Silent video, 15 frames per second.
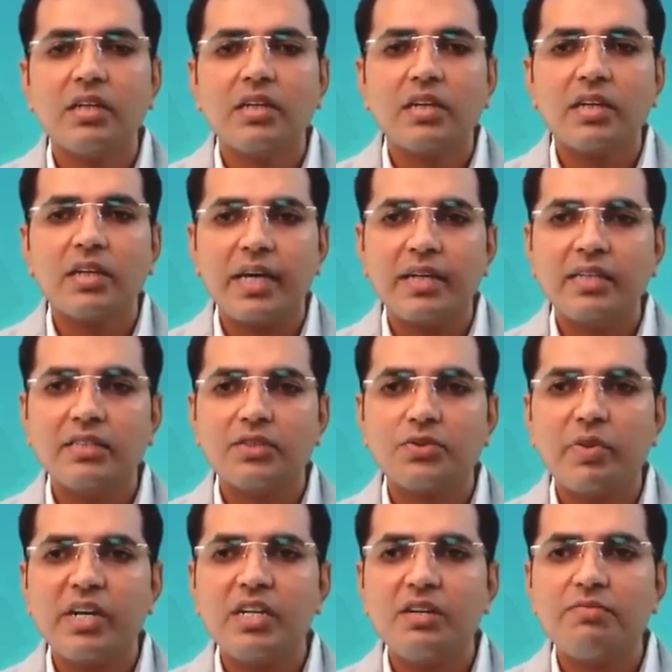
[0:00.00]
carries
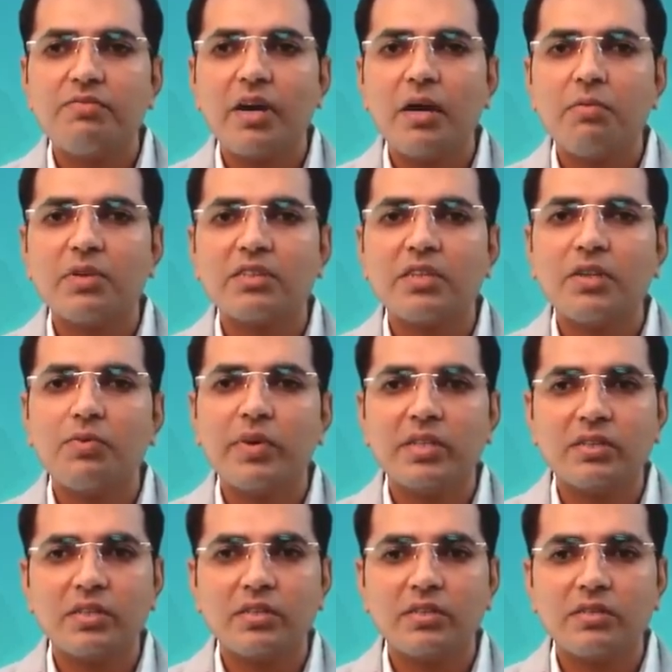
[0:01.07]
25% weighted.